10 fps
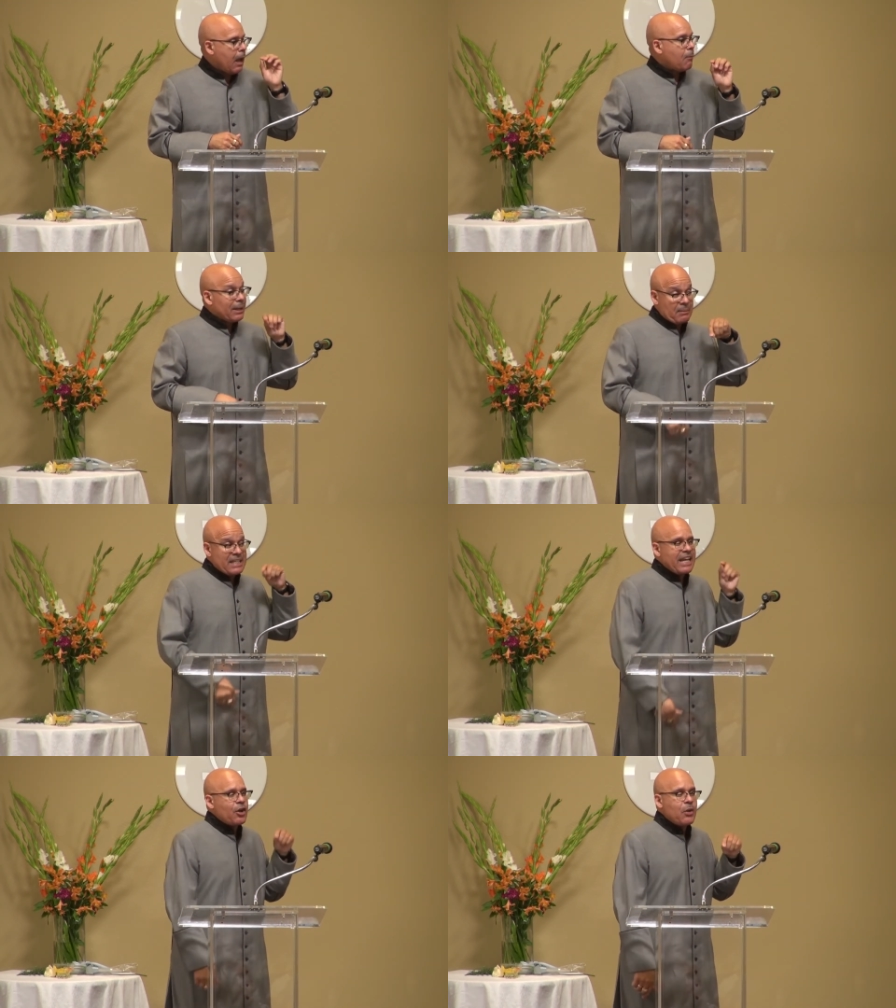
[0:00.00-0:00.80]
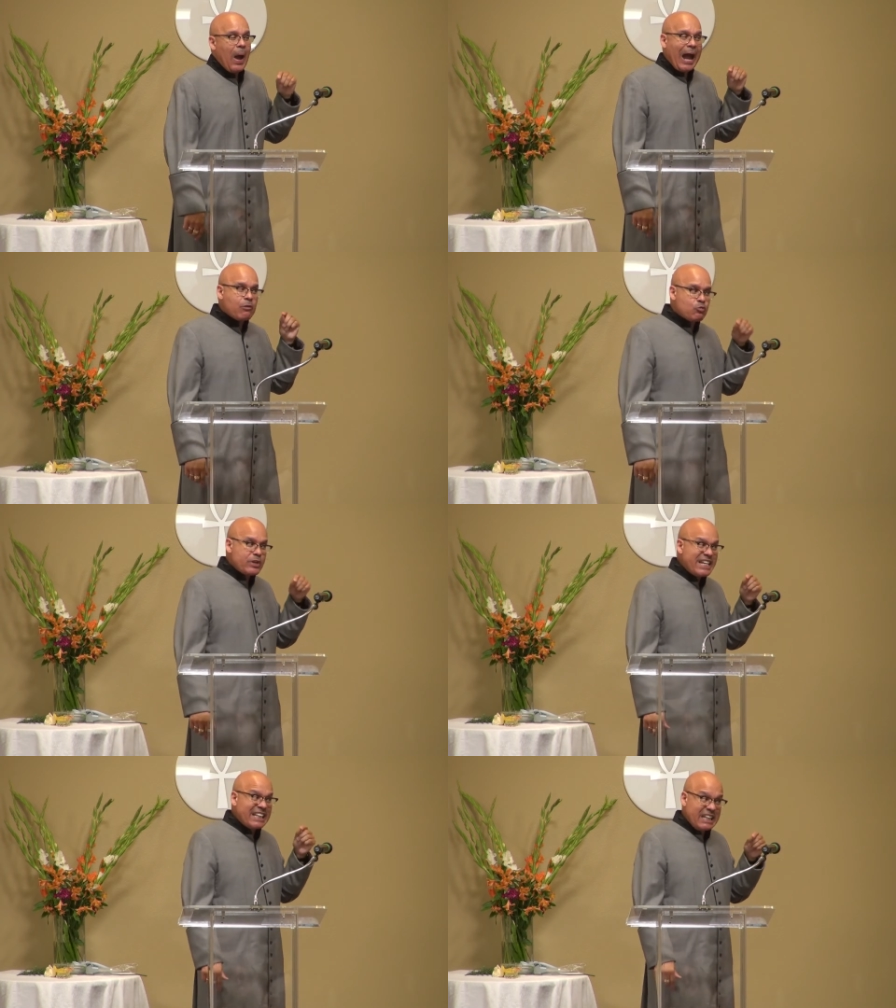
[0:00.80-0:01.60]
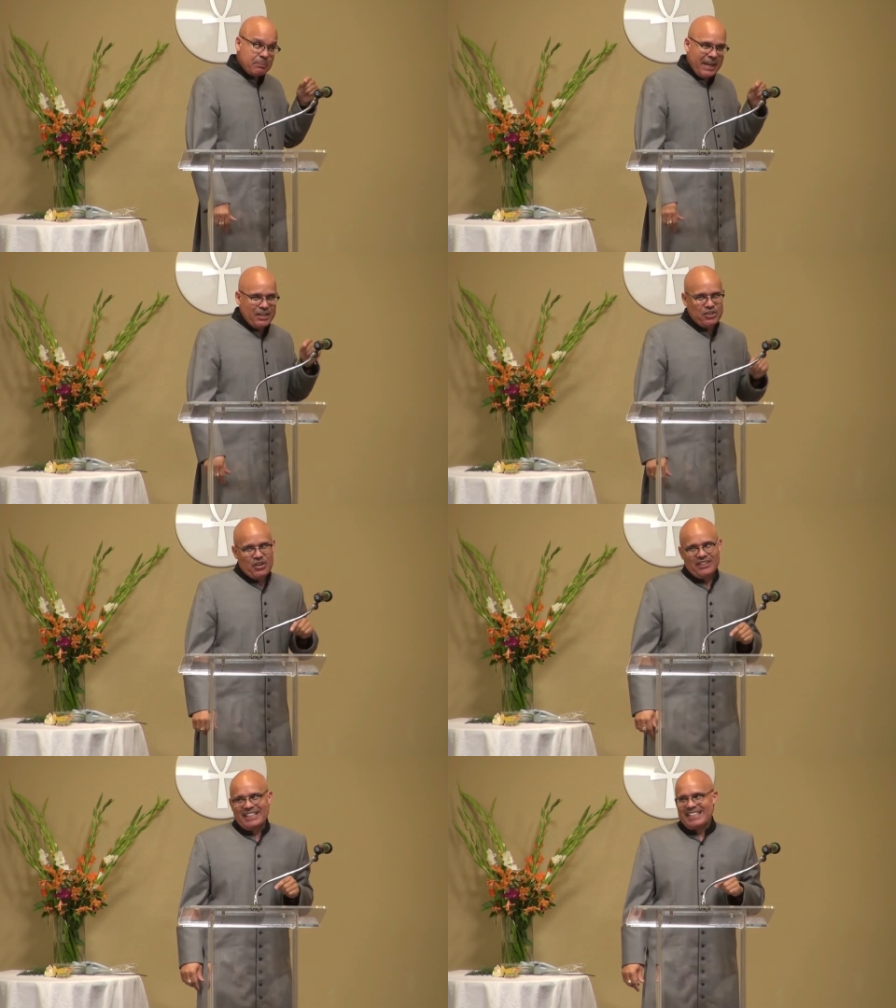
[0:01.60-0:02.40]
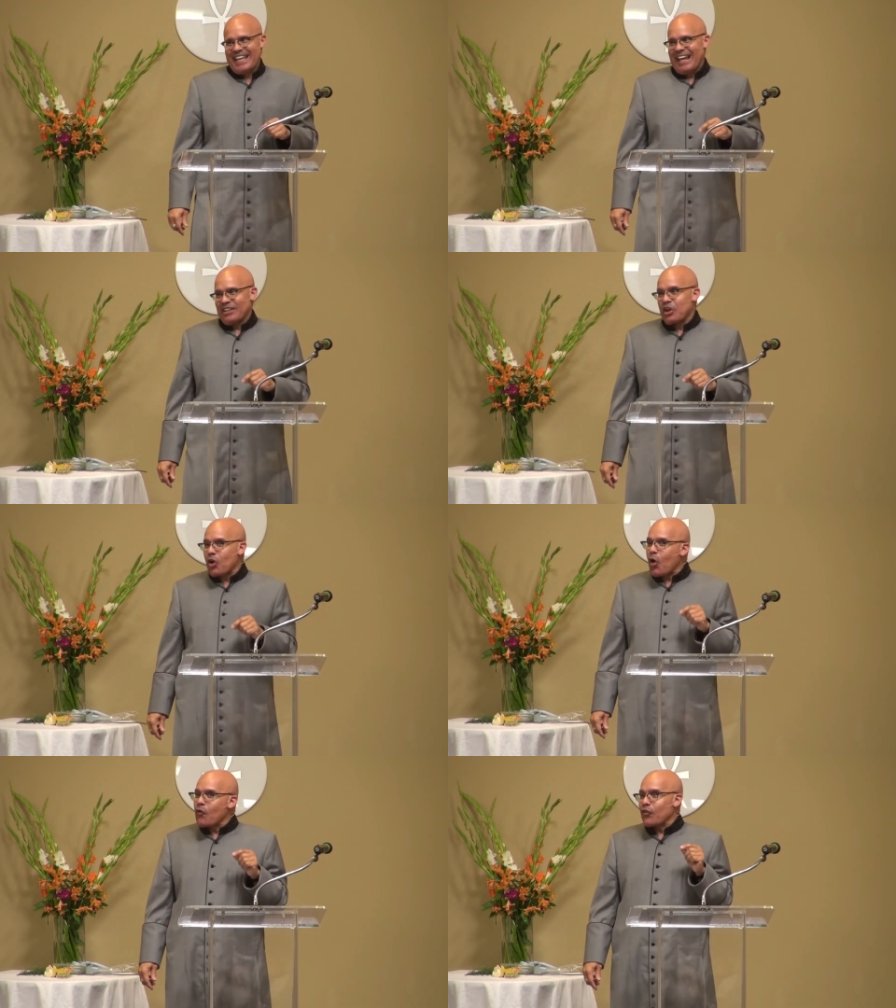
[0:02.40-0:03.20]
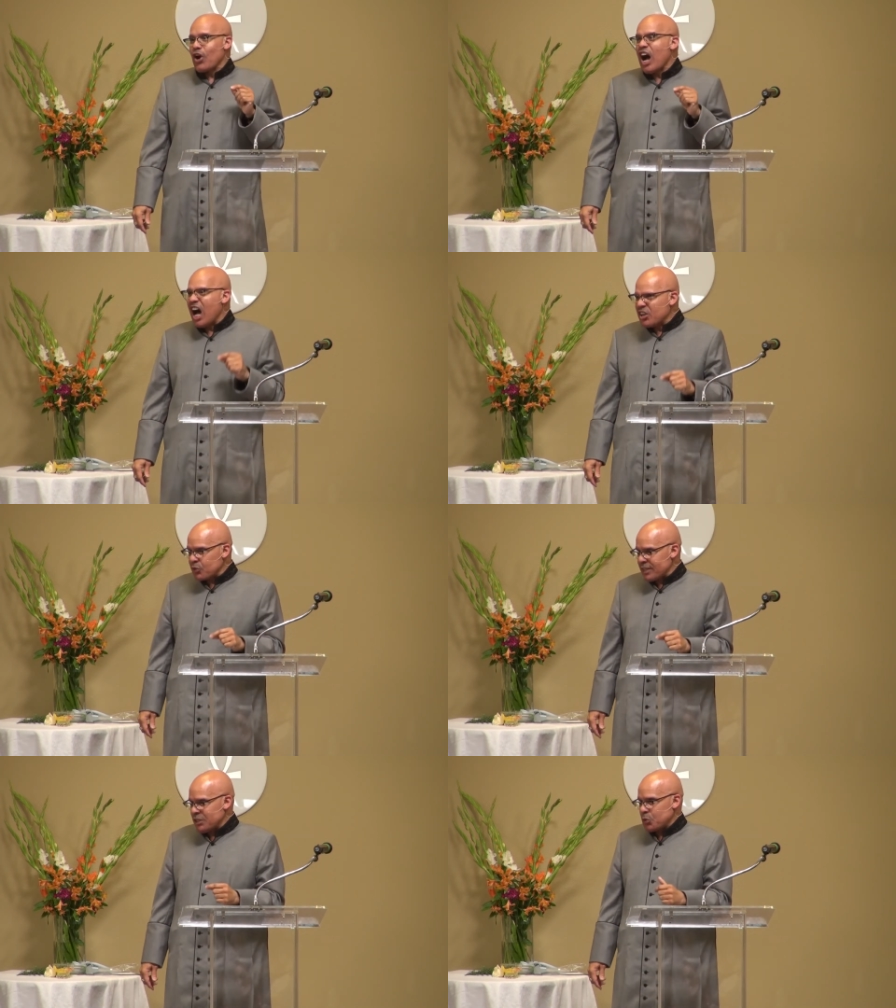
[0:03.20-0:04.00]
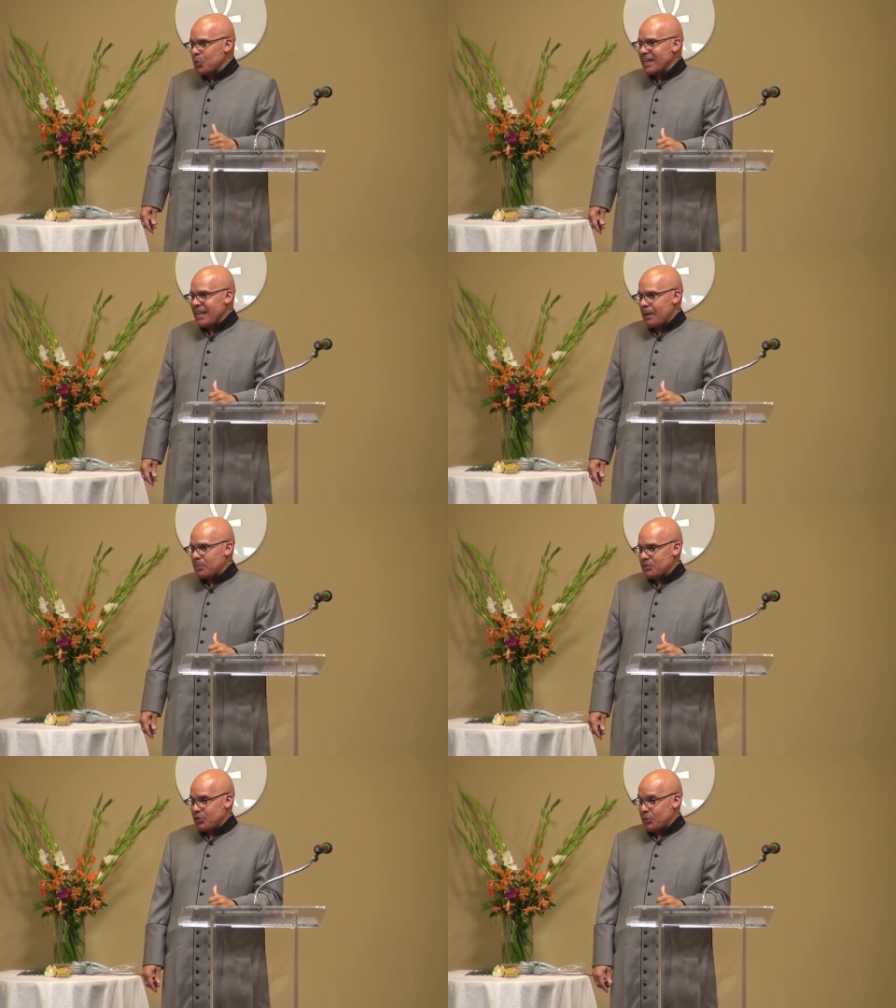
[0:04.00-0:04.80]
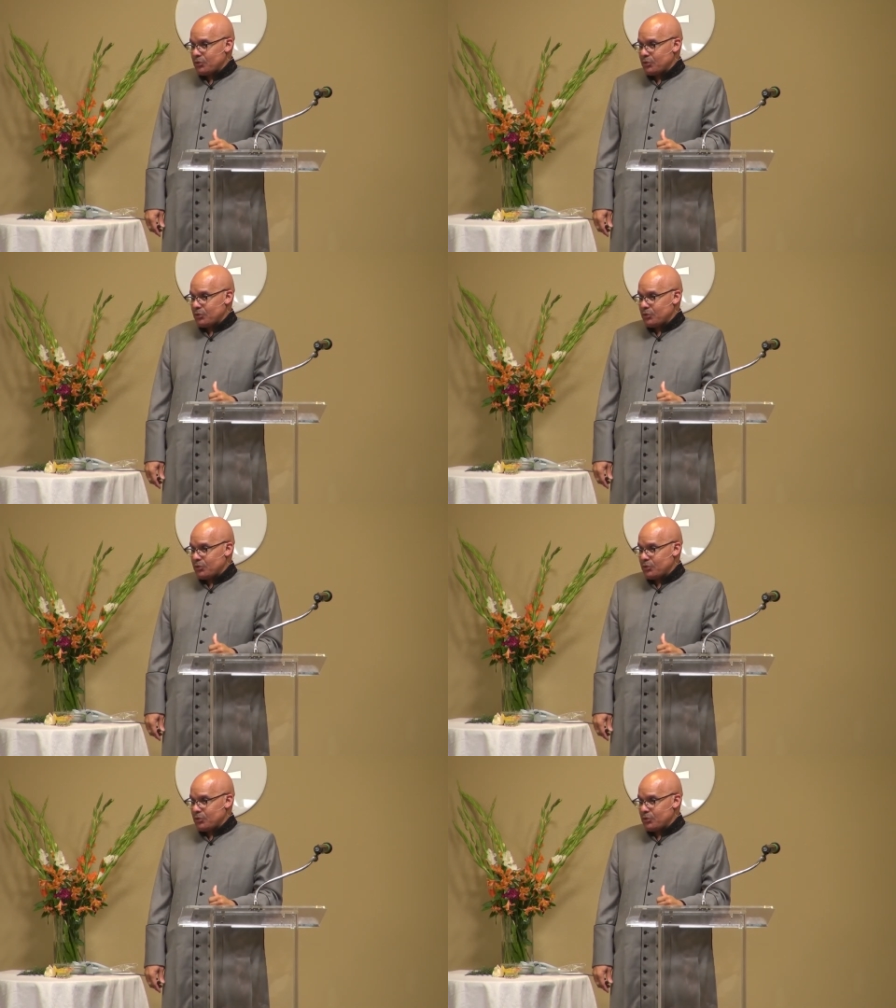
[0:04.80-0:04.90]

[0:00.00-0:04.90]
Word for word: But let me tell you, I really binged on this thing. There are over 120 episodes.